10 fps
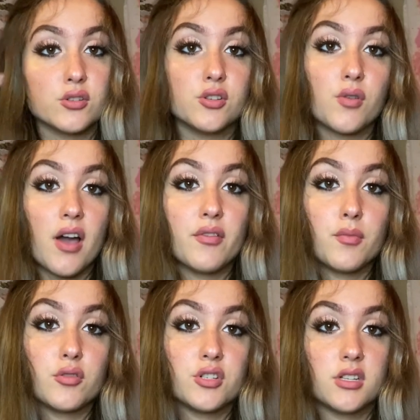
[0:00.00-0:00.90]
do have
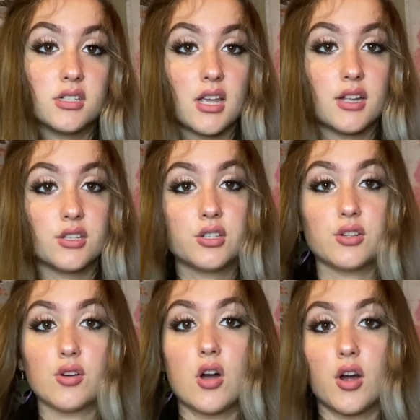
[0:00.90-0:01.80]
emotions and
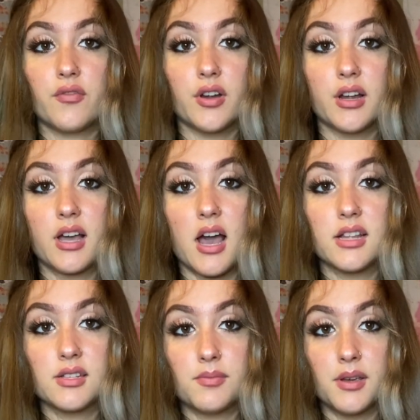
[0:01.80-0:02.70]
still are very
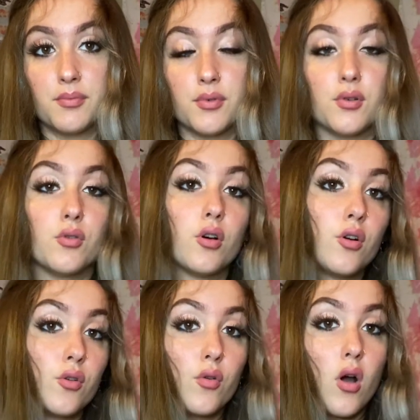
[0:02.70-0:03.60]
kind to people
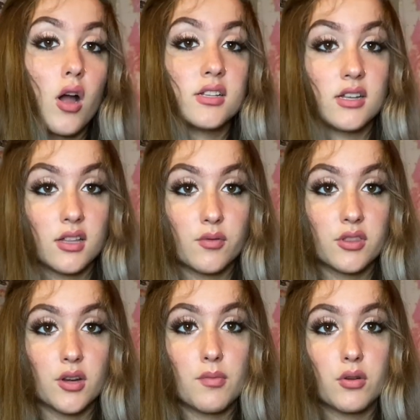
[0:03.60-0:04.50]
who are dealing with
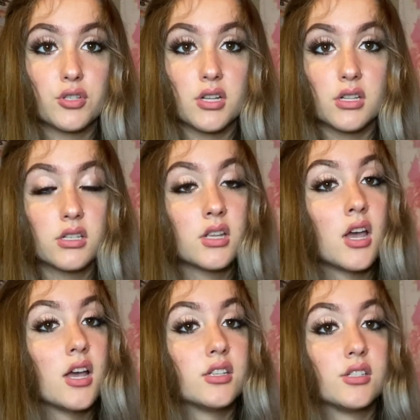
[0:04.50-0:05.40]
their emotions.
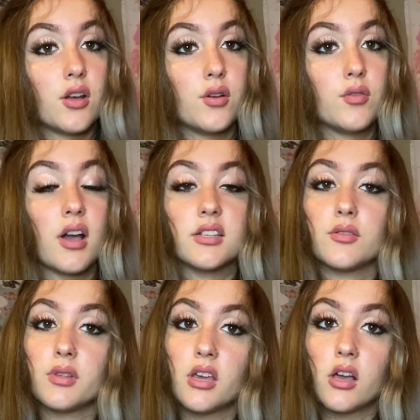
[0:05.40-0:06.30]
So you guys are
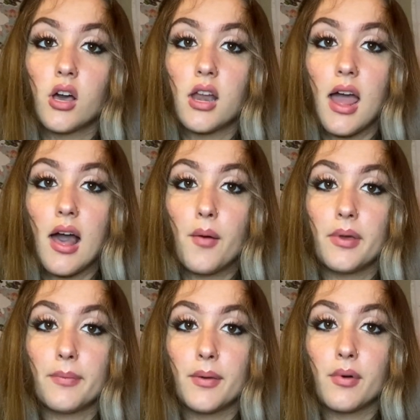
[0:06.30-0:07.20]
really good at
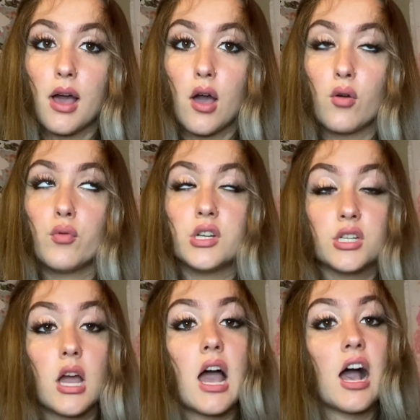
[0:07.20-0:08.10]
helping people out, which
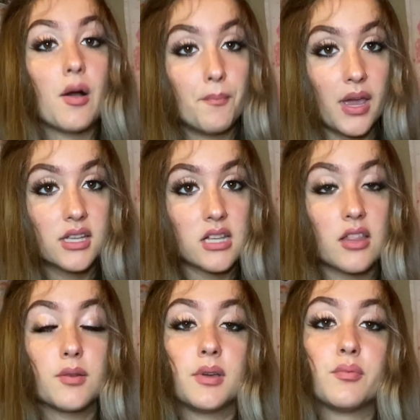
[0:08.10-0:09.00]
makes
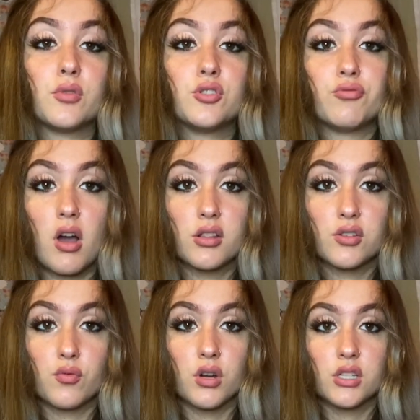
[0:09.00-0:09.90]
other people drawn
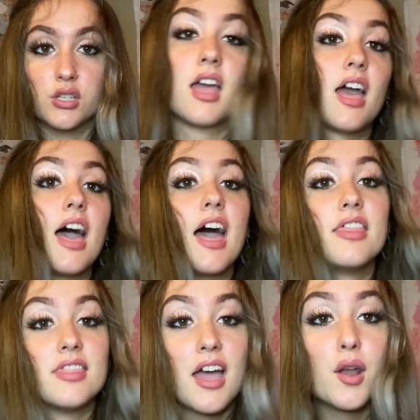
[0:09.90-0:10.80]
towards you.
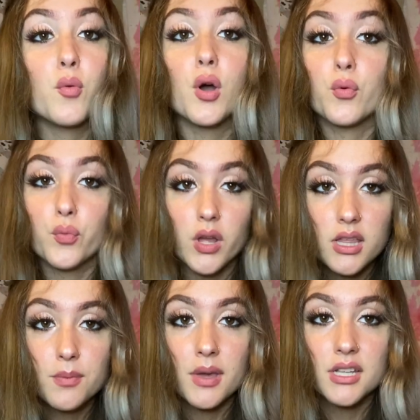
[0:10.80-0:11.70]
And then what
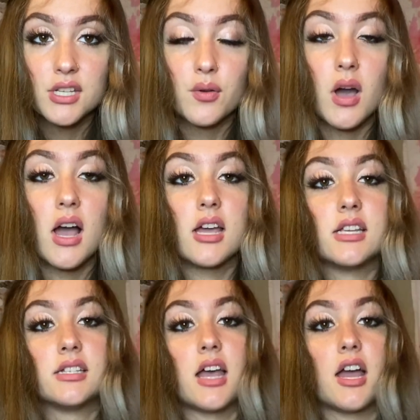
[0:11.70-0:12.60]
really makes you hot
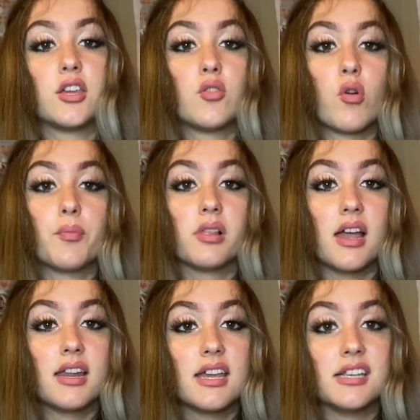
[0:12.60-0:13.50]
is that your
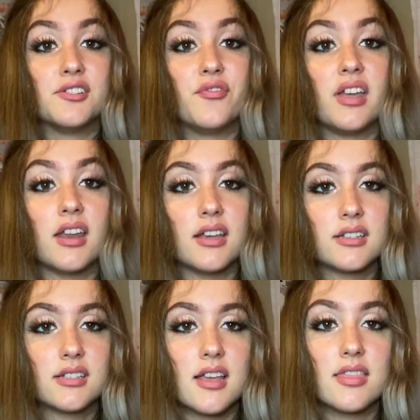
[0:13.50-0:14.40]
planet is
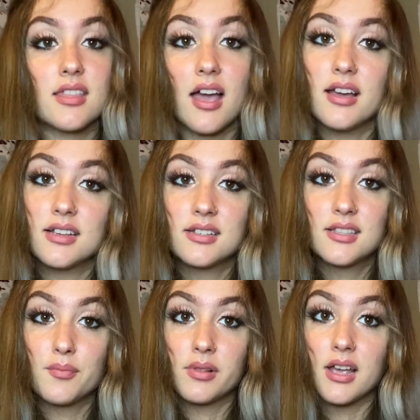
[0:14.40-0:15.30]
Venus, and that is
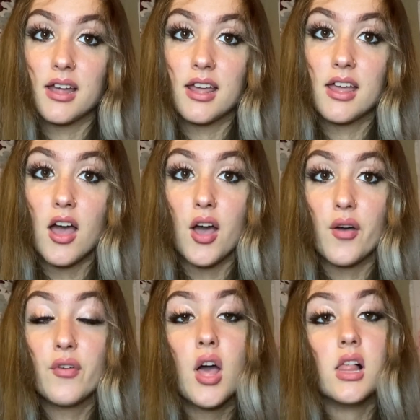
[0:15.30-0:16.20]
the planet
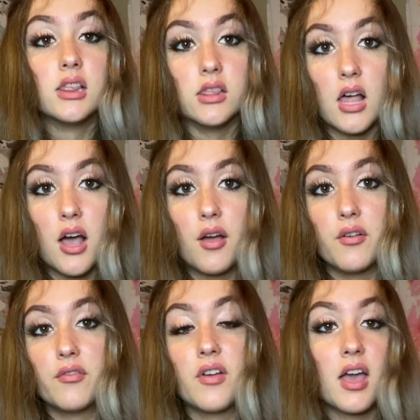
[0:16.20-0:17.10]
of
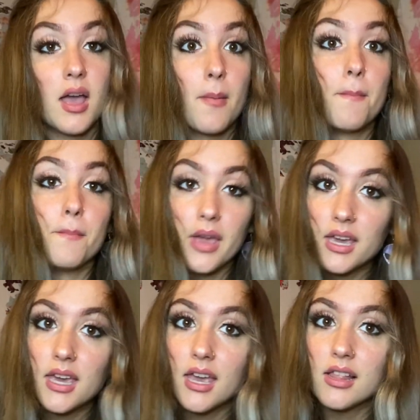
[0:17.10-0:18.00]
love,
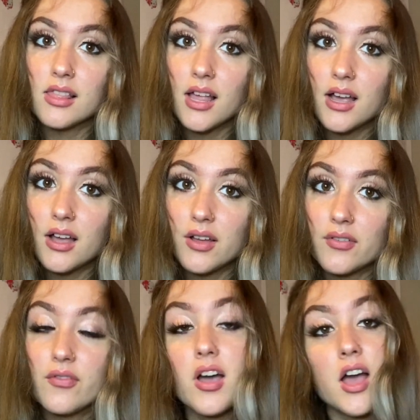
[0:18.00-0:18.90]
making
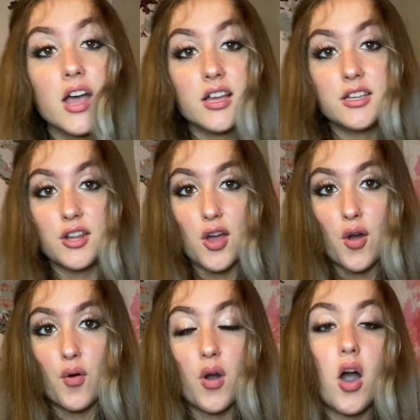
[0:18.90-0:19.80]
love, you
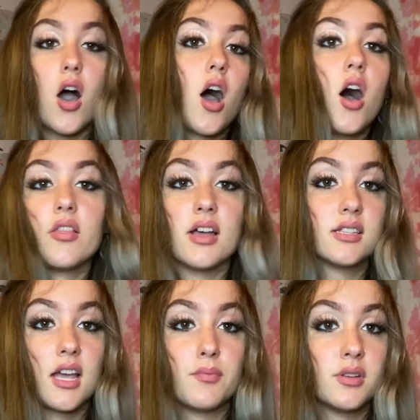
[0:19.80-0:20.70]
know, all that
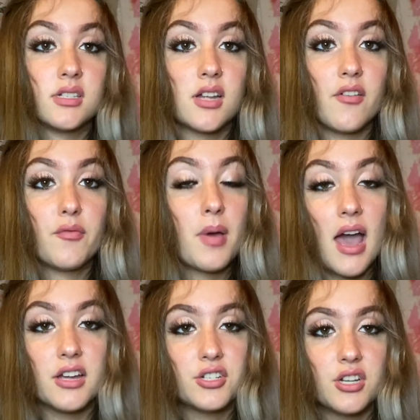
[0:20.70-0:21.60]
type of stuff,
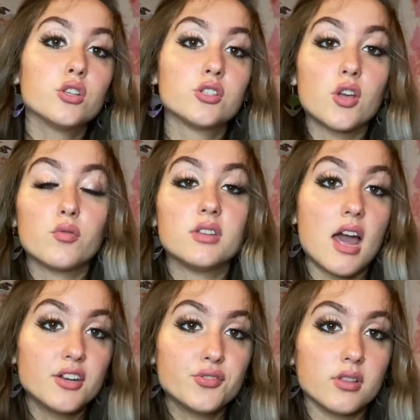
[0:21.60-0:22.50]
passion. So
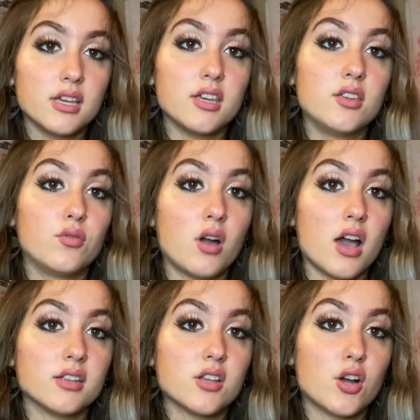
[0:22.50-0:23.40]
naturally, you
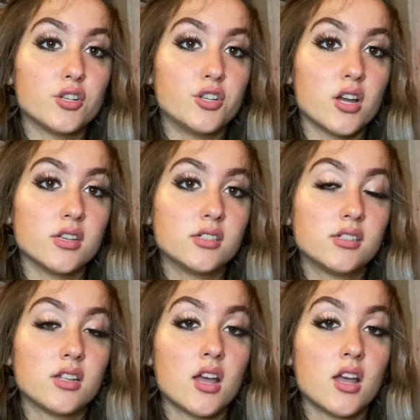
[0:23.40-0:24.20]
guys are just